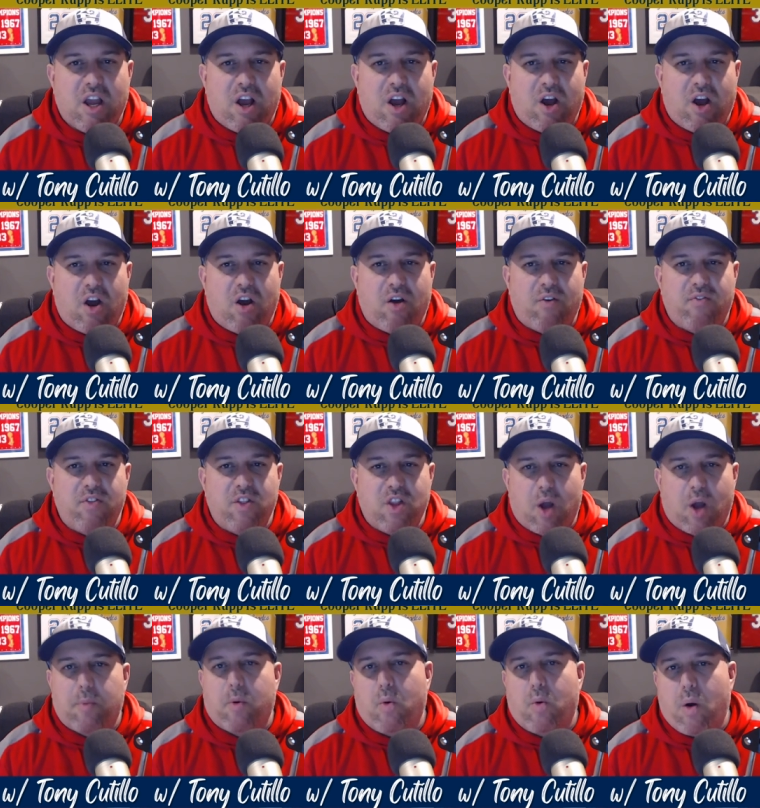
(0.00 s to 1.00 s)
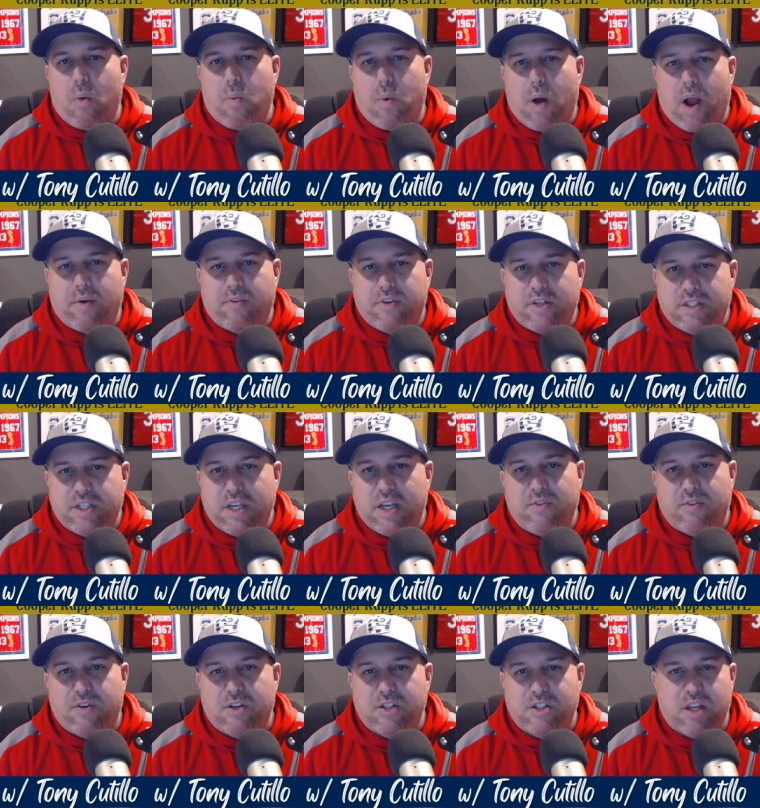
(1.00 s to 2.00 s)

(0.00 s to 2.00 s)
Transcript: of number one wide receivers.